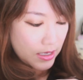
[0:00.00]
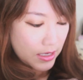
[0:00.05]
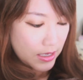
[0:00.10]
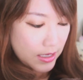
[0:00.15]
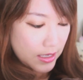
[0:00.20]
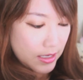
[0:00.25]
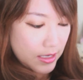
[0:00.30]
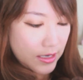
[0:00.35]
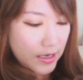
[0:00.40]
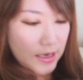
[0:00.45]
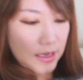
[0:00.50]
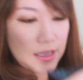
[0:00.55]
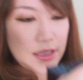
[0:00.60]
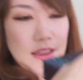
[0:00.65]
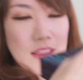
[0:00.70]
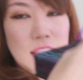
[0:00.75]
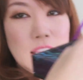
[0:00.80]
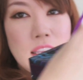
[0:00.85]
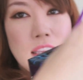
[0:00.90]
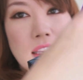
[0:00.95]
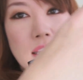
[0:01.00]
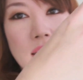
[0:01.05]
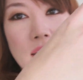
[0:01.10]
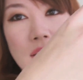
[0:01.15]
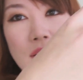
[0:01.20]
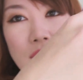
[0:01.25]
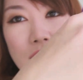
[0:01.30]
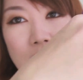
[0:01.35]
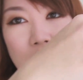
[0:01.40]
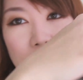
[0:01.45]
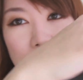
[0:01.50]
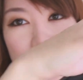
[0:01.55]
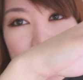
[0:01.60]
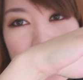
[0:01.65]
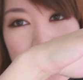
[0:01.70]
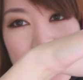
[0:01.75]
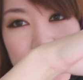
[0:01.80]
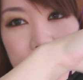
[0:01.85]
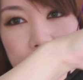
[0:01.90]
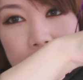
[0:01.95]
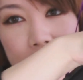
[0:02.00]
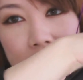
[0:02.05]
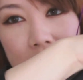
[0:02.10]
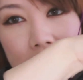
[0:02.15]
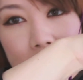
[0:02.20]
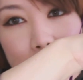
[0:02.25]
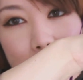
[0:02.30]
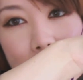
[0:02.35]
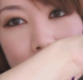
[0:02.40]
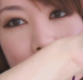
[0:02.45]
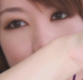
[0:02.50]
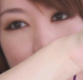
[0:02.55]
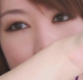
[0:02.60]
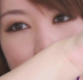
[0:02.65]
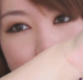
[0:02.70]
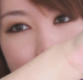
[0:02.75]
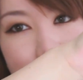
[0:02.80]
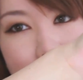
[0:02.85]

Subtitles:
And I think these are like pop-up